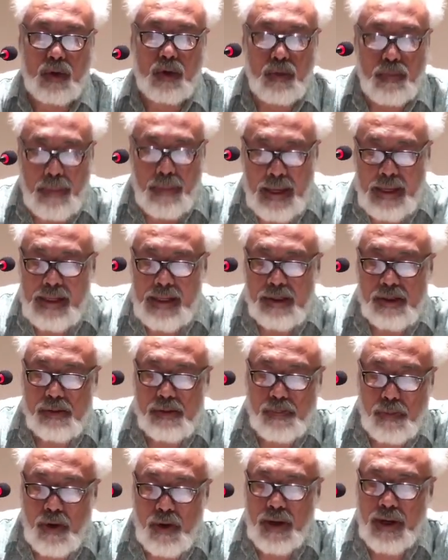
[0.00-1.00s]
To make
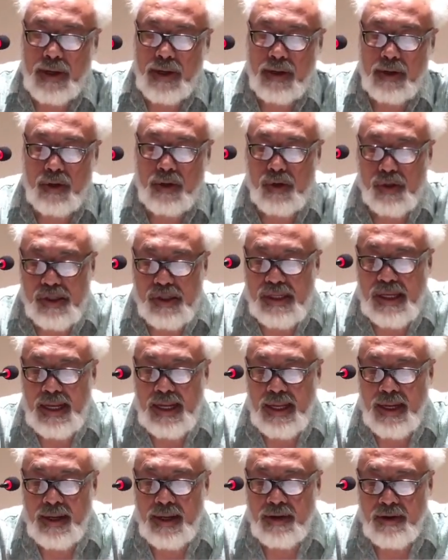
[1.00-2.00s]
his point,
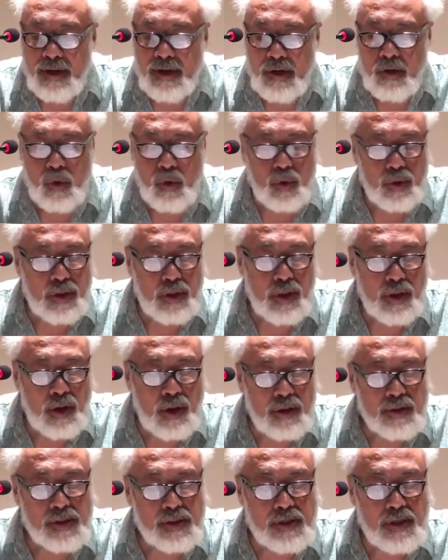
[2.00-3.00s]
Kozelek rewrote the
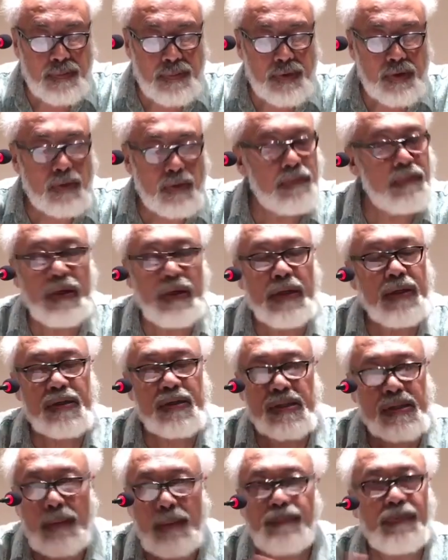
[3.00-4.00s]
concept to
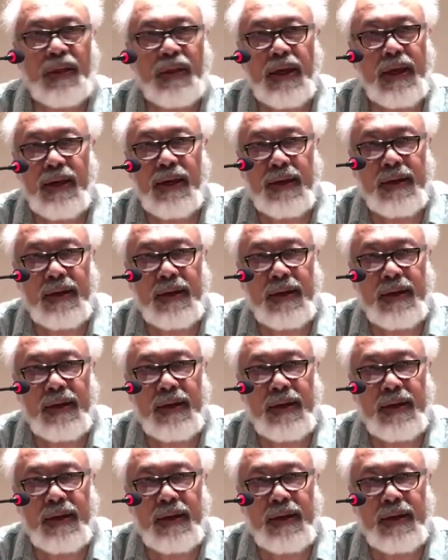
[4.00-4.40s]
mean something